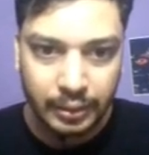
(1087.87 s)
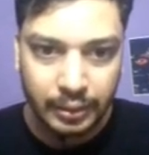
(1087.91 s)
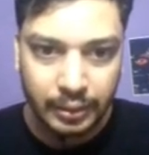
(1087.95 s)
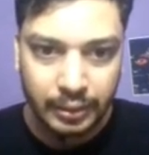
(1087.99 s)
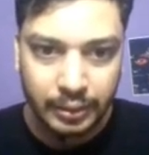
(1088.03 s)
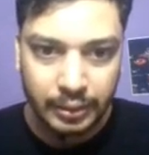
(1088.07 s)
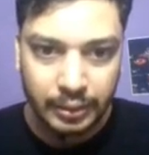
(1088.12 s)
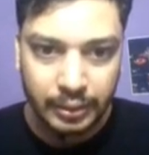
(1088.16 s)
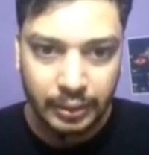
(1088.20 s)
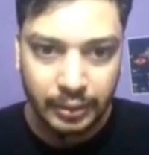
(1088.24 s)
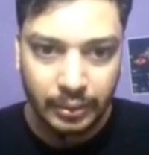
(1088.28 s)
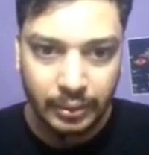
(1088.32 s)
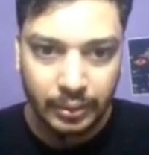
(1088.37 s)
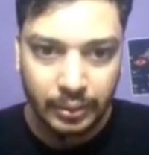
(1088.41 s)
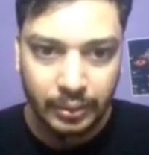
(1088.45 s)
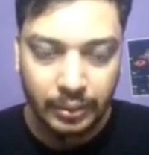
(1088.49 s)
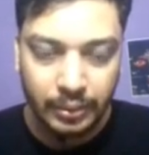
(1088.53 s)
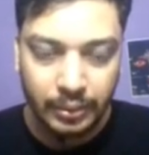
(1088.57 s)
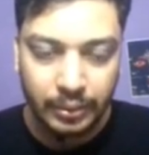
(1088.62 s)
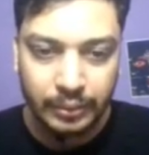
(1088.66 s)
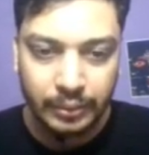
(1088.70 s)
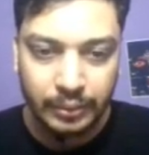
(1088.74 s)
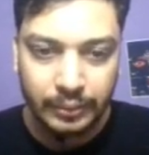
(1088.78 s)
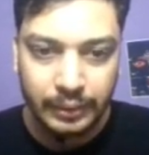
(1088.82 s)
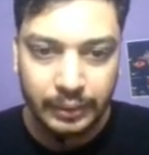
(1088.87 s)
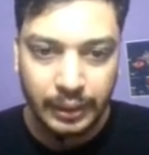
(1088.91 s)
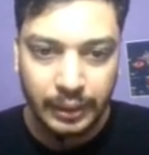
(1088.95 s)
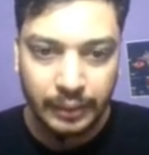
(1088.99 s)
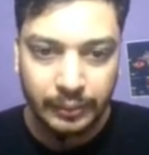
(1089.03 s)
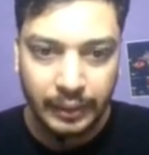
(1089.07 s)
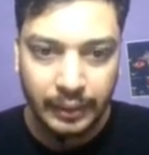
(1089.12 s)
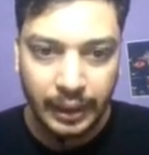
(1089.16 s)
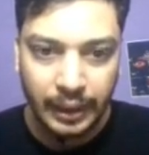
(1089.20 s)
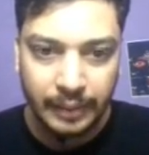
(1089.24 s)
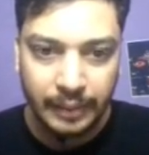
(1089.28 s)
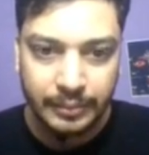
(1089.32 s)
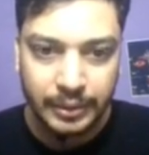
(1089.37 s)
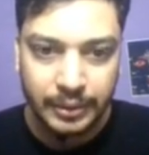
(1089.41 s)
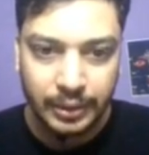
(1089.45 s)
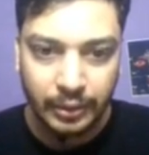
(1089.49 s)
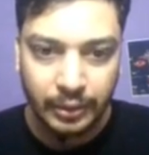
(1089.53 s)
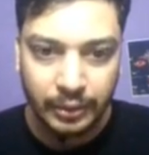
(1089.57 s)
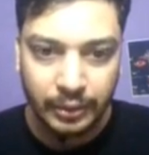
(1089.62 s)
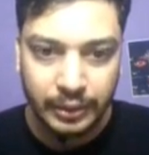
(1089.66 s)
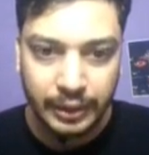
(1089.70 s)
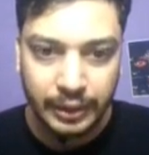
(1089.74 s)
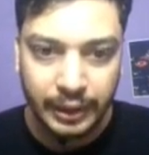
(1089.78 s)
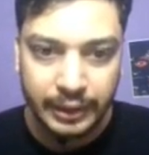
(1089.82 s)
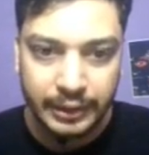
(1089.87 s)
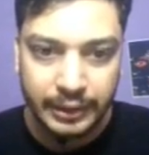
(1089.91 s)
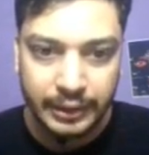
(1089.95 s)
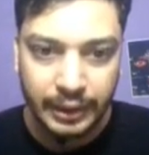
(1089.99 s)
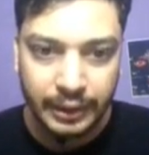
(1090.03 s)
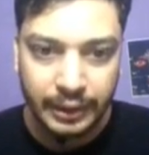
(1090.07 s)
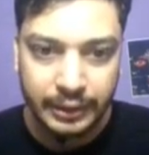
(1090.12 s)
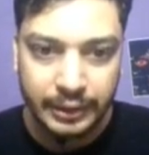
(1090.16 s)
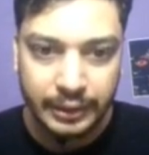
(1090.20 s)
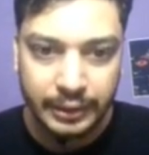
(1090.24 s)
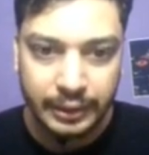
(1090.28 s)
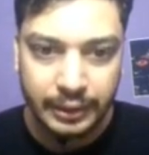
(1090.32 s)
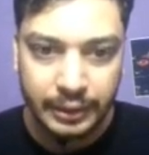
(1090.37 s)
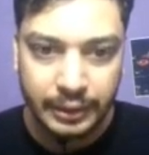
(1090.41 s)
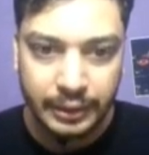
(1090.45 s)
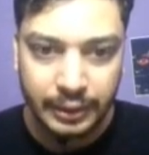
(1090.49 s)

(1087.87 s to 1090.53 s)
0, then we have 0 3 6